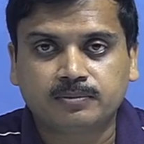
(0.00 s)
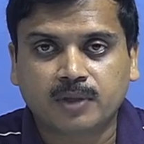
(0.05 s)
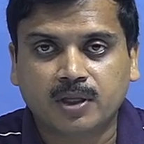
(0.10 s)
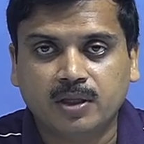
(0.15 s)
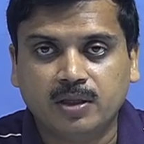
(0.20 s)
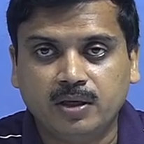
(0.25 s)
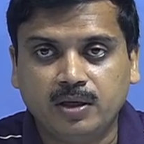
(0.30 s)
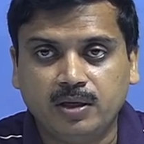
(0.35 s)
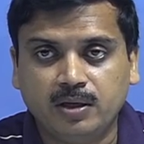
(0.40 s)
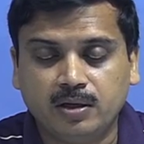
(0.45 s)

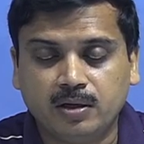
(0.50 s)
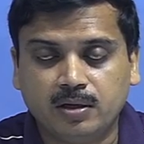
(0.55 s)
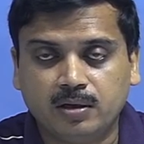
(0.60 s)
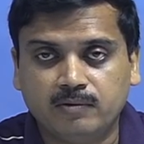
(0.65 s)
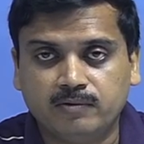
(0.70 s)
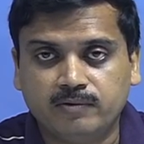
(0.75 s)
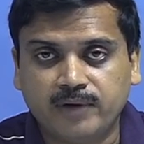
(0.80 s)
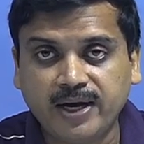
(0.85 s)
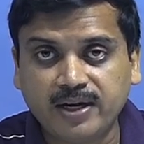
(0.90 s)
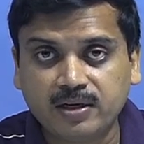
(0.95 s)

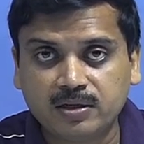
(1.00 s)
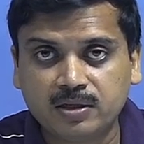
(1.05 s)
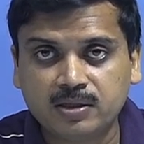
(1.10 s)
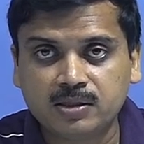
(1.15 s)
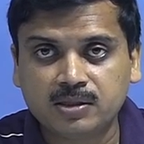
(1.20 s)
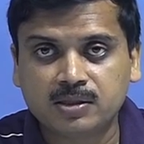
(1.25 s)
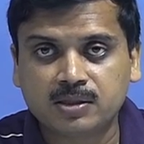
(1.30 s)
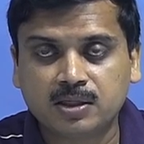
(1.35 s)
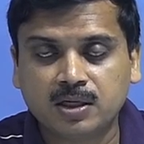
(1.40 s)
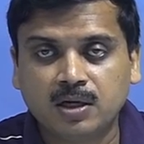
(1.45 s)

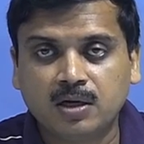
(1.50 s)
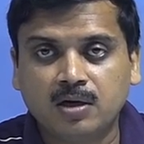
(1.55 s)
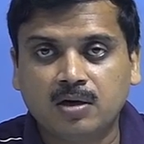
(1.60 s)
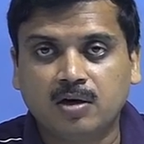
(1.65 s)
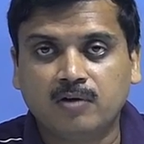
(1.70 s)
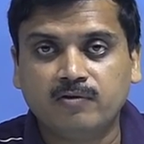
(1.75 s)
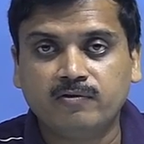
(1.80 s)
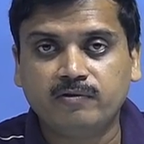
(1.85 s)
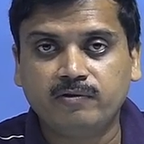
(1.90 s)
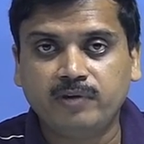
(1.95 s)
vectors
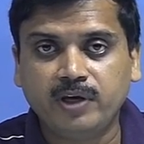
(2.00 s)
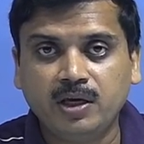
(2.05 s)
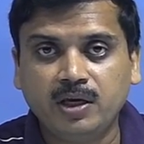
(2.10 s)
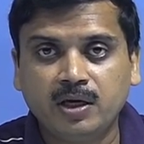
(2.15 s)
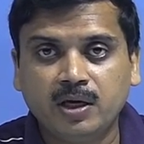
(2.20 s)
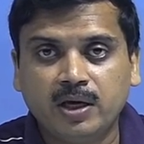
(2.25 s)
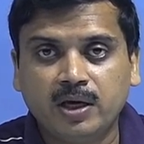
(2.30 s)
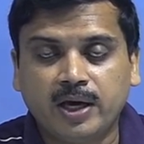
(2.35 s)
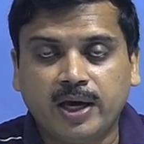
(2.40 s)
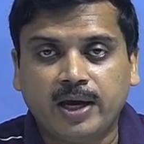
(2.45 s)
of V,
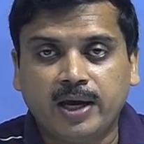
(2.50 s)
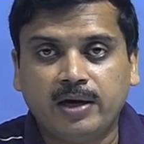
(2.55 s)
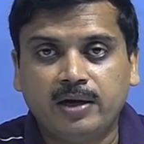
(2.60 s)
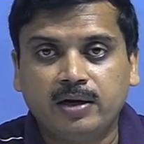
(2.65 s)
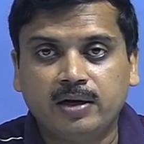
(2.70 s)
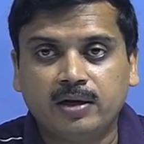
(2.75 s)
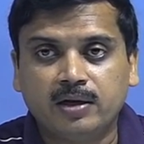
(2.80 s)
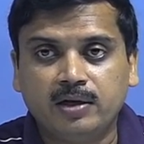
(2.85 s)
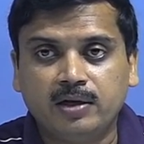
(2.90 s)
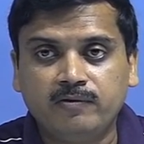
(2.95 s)

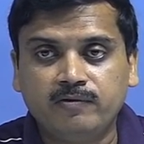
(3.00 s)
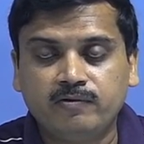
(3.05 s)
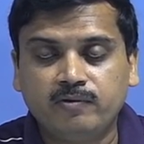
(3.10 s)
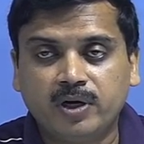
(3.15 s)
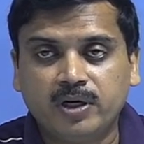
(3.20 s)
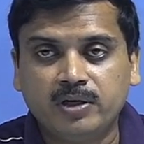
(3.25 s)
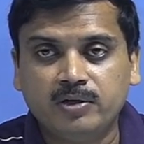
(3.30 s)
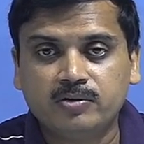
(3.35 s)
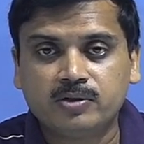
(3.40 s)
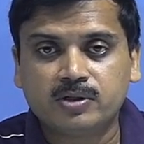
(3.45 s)
and if
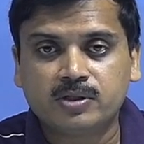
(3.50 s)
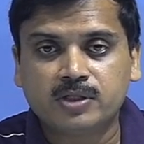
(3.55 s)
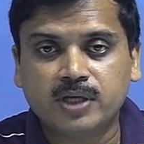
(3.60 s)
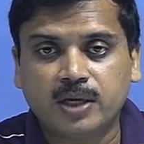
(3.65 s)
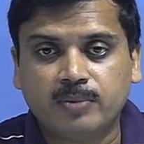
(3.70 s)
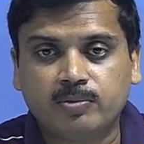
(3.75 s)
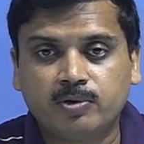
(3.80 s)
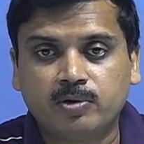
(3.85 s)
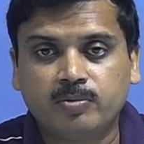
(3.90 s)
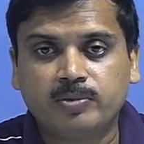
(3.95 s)
one uses the
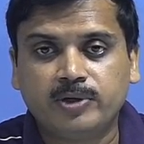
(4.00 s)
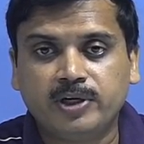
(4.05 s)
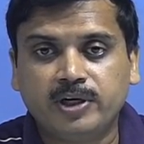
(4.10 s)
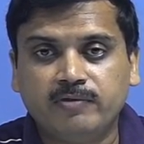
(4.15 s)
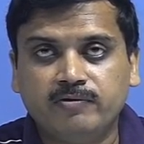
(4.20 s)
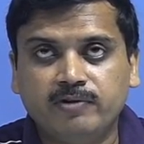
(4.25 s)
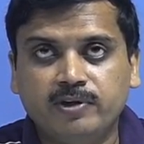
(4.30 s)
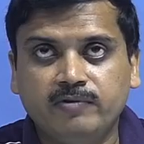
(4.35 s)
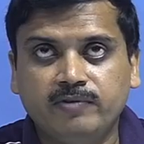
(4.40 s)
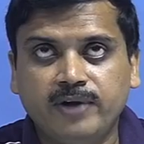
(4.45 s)
appropriate
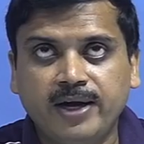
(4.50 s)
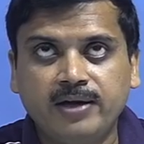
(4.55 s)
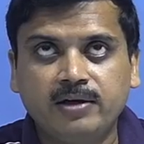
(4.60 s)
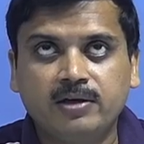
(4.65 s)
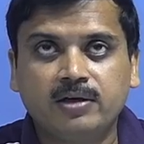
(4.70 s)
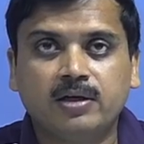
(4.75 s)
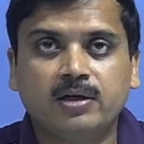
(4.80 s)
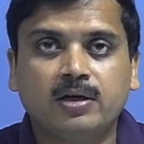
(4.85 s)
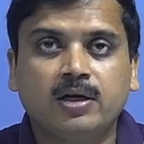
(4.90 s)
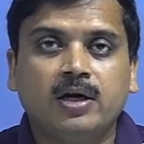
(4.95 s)
V
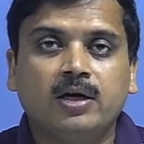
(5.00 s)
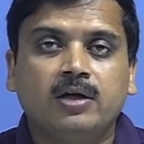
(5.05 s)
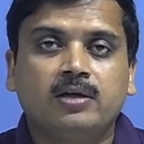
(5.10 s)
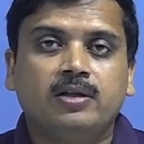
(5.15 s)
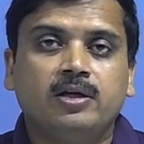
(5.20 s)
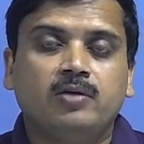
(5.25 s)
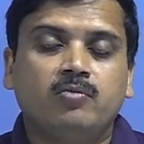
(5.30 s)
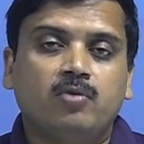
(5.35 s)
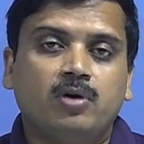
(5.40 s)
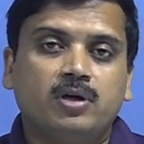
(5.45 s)
vector,
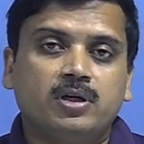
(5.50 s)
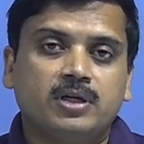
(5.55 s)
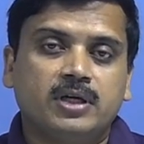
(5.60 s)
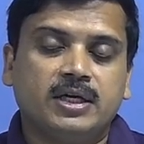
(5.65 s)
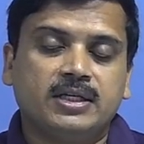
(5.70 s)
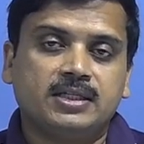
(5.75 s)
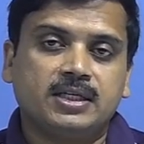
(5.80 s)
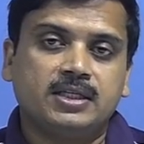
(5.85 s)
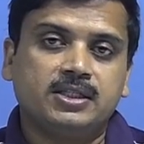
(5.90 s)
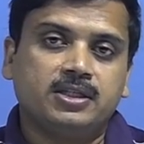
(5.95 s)
then what
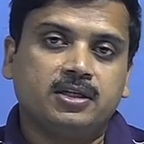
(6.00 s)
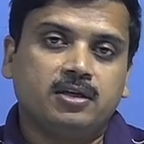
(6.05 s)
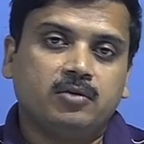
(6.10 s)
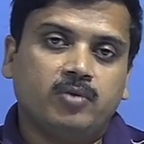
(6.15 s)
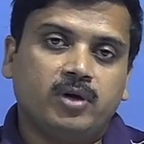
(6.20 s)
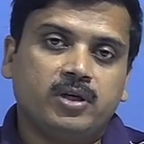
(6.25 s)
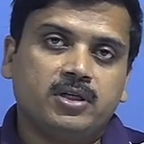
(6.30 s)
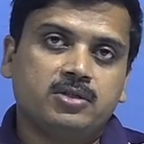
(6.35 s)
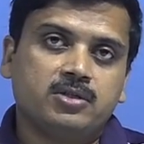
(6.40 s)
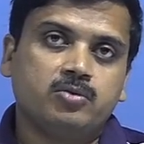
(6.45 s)
essentially
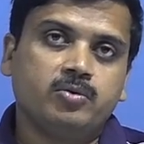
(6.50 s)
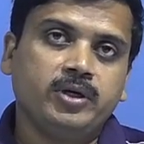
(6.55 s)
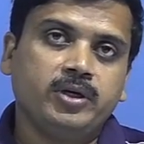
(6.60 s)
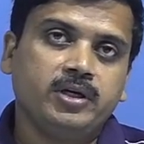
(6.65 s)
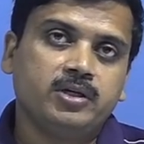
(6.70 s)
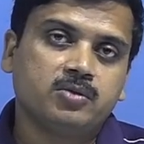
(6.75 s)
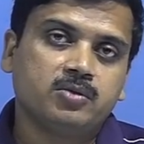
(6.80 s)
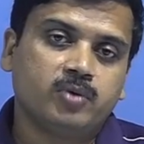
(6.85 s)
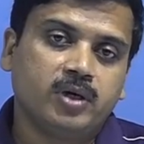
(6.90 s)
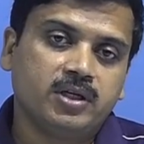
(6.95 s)
one is doing
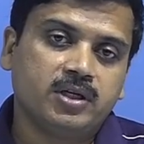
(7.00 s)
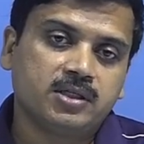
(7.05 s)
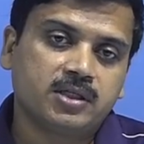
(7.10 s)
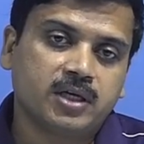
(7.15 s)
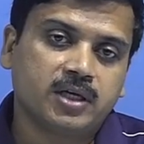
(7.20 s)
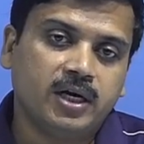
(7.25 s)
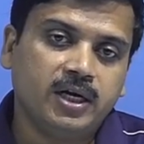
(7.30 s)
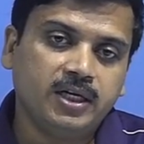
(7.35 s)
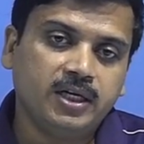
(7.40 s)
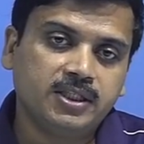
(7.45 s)
is one is
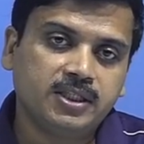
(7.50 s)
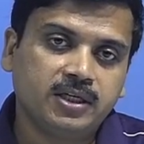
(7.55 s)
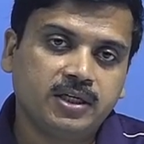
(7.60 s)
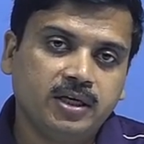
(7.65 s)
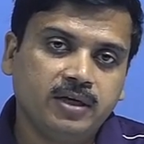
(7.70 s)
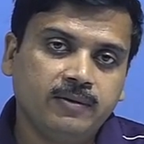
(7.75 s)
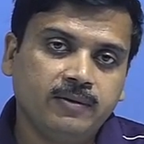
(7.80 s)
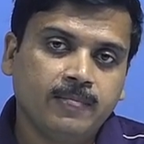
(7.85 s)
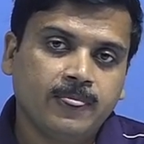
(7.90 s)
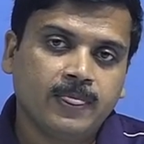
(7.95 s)

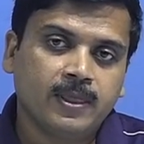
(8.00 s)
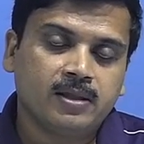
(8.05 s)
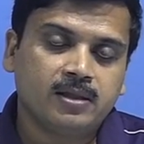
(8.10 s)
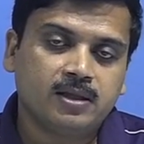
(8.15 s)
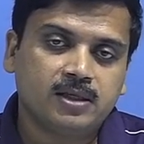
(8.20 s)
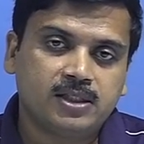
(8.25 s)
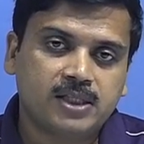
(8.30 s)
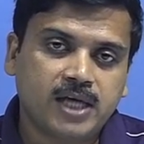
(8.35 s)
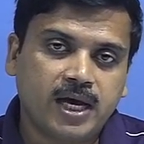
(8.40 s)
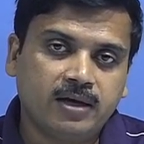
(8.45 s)
conditioning the
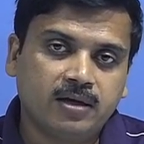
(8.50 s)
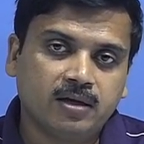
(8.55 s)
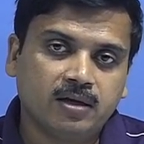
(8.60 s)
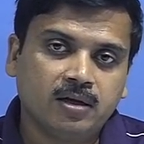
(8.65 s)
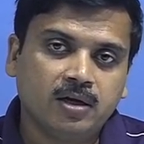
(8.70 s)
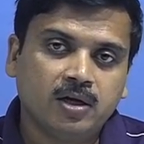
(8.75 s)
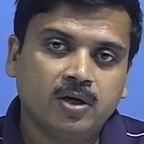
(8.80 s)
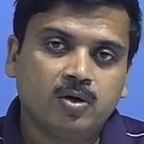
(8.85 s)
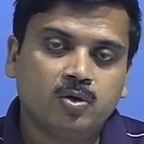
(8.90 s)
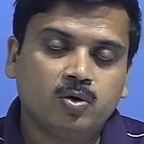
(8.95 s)
channel
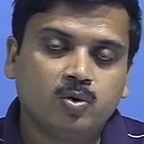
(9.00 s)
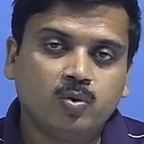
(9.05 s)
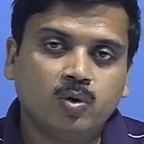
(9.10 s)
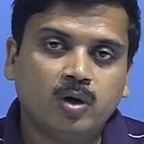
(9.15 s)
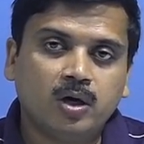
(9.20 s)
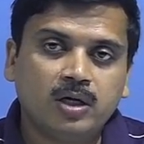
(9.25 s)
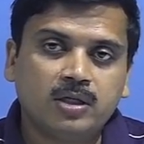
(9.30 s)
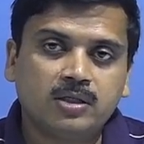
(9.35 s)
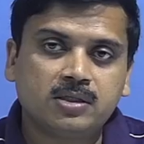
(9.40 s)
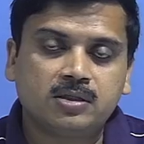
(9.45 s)

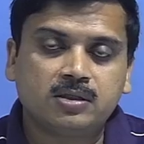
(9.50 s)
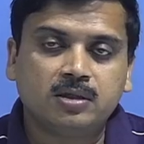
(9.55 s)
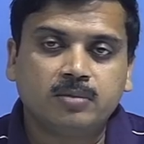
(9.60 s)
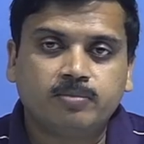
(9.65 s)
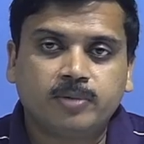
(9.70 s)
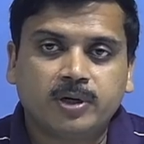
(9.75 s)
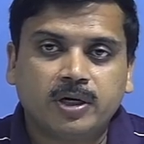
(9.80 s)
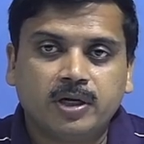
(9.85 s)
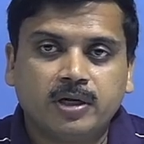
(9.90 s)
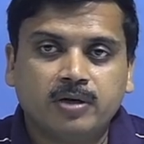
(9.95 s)
towards the
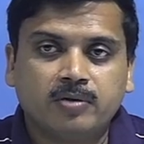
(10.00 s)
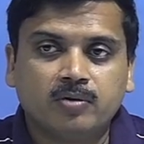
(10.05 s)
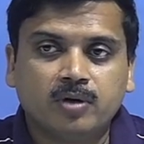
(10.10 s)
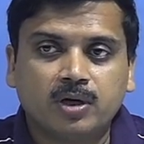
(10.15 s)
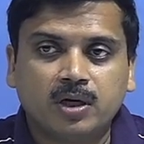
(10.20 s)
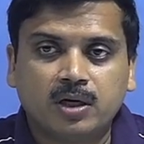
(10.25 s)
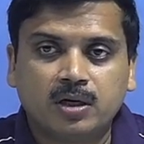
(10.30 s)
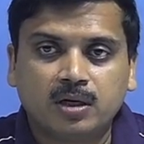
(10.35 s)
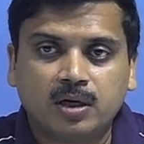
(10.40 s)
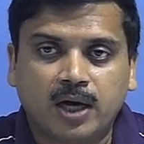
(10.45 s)

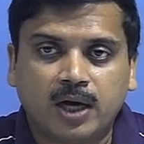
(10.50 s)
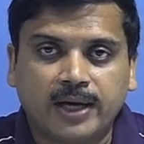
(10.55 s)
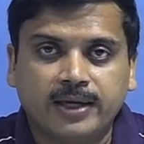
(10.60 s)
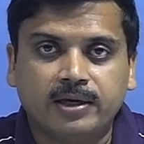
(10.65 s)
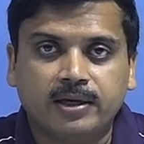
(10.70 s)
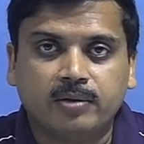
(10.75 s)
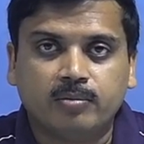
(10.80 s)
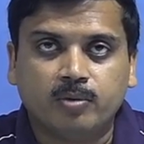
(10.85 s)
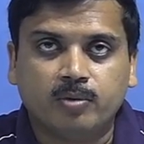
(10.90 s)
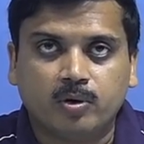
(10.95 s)
particular
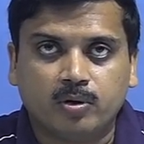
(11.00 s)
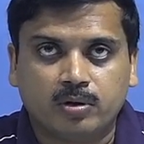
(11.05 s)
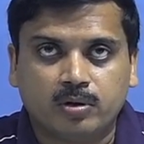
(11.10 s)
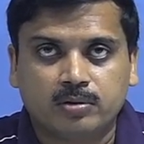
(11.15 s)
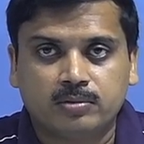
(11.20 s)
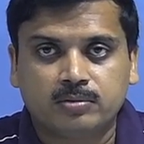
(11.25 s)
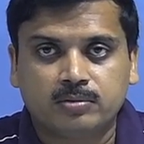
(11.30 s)
eigenmode.